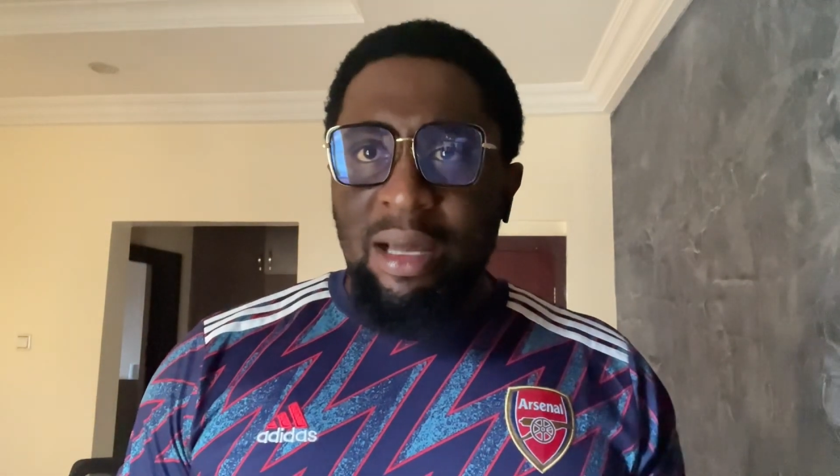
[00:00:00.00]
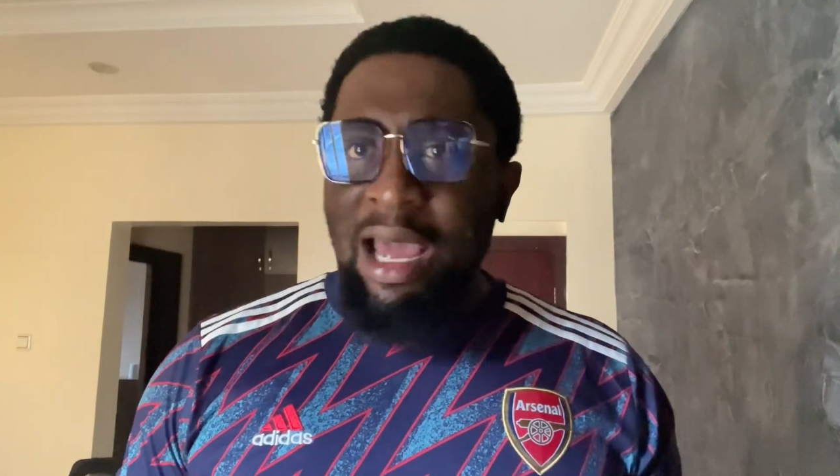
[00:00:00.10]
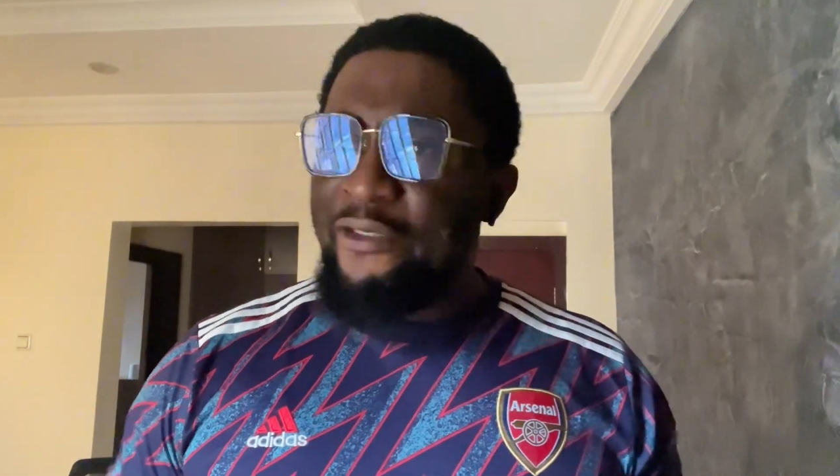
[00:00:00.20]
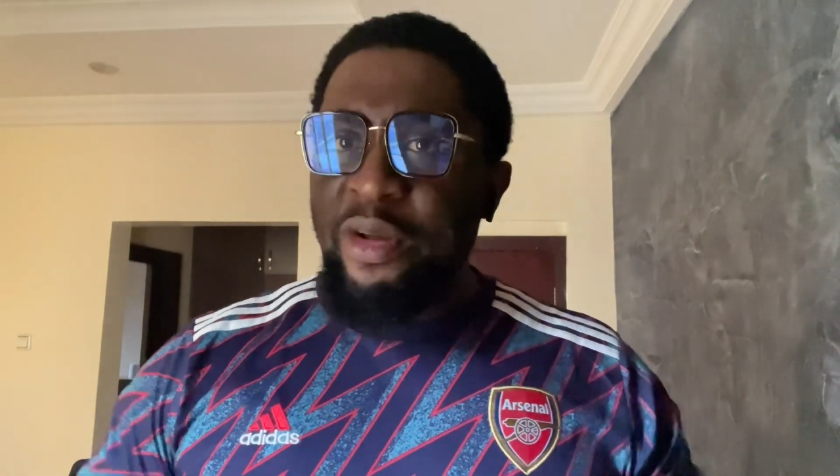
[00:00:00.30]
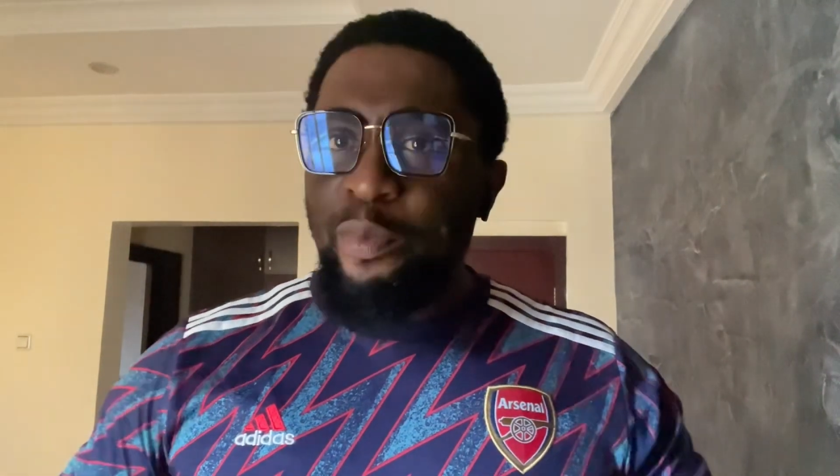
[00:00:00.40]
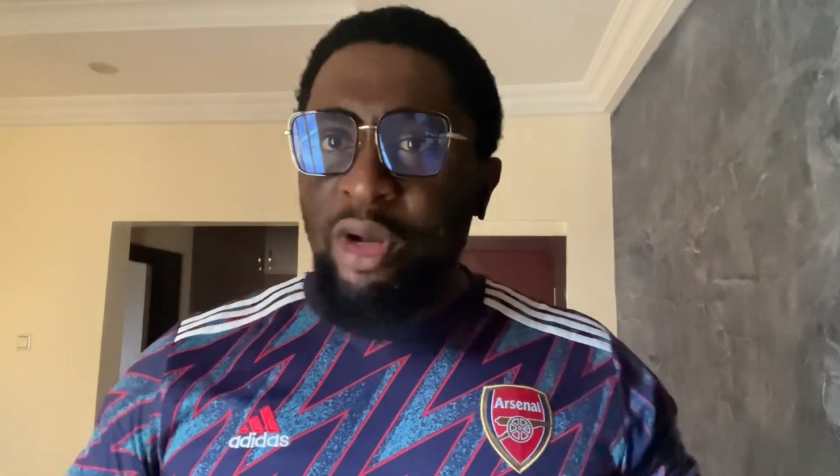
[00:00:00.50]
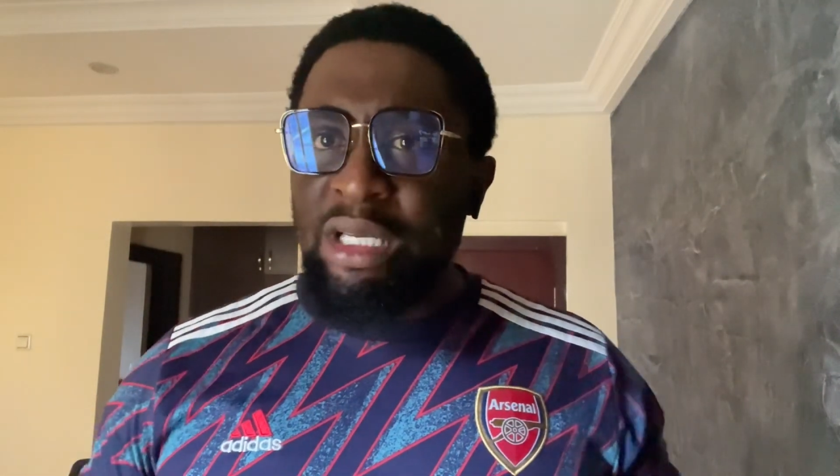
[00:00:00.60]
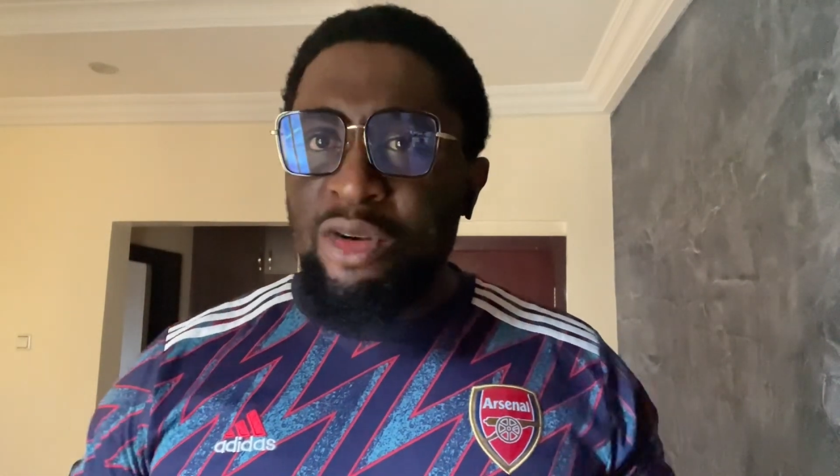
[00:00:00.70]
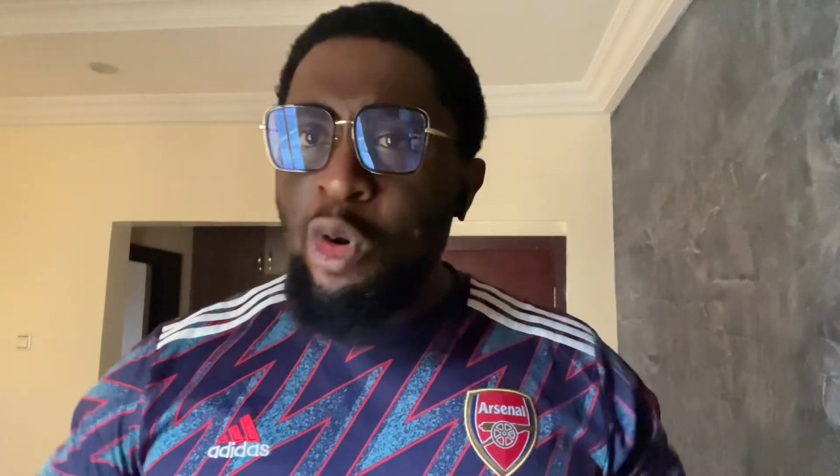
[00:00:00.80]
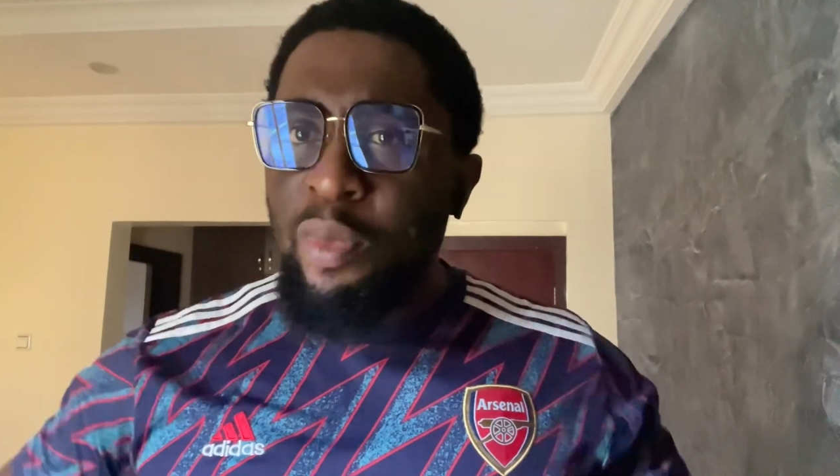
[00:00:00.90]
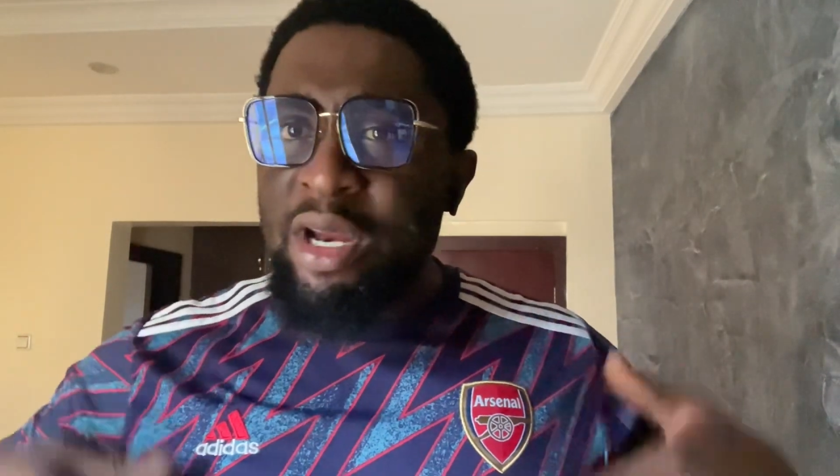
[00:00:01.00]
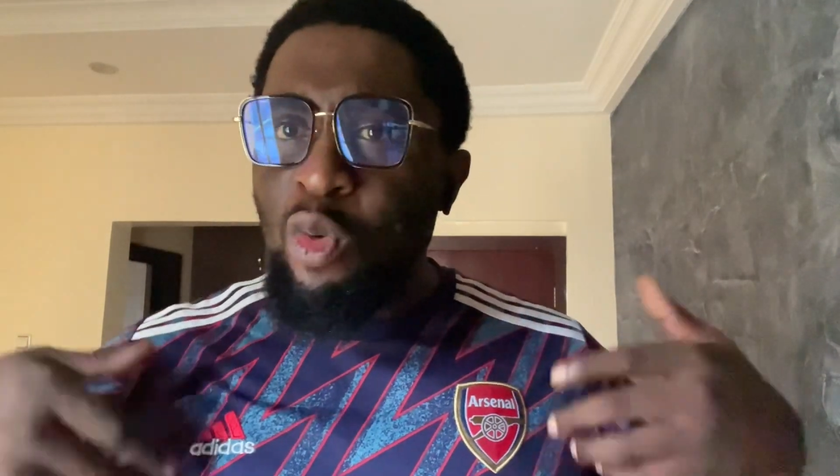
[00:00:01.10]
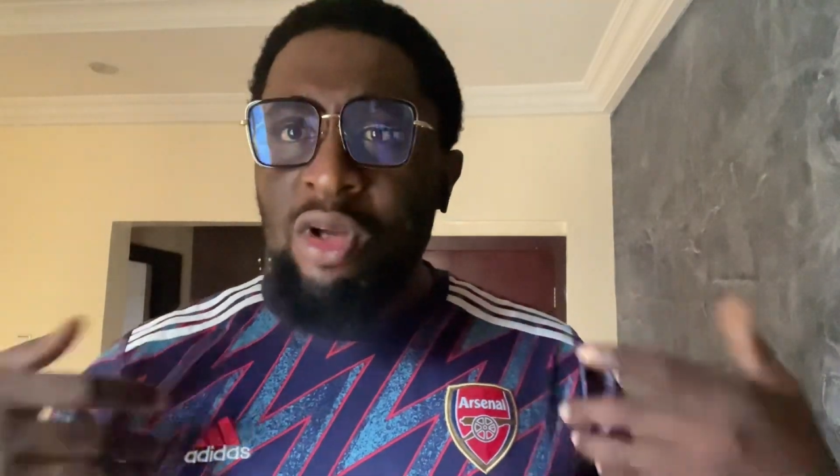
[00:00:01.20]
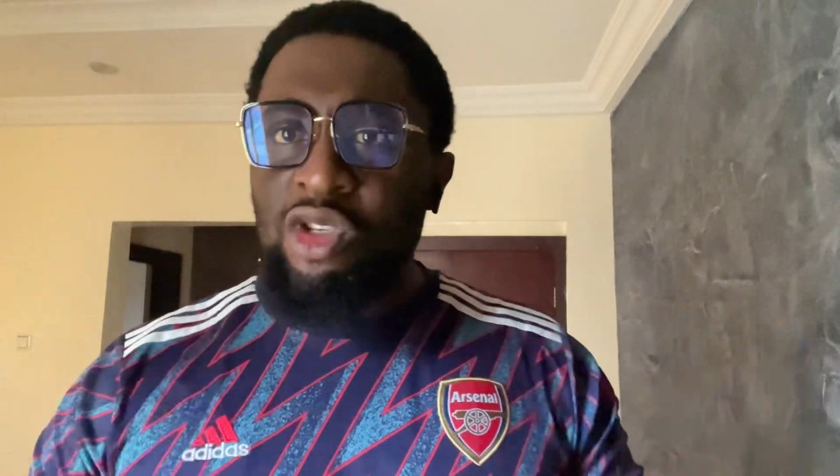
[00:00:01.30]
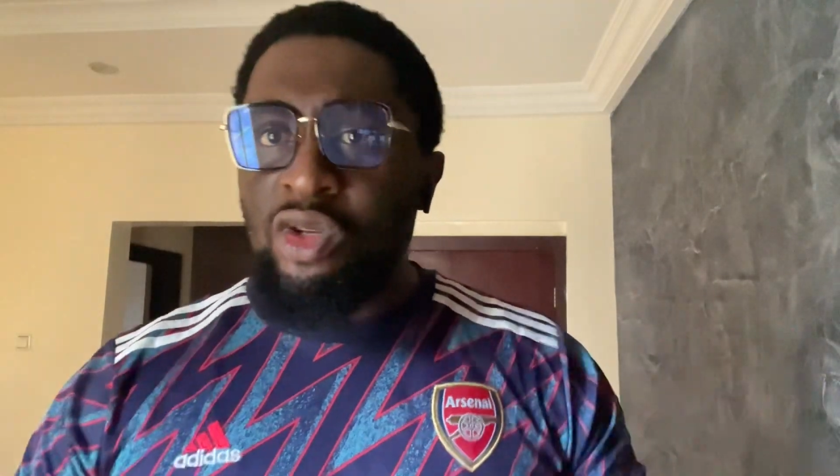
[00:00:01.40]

nobody wants to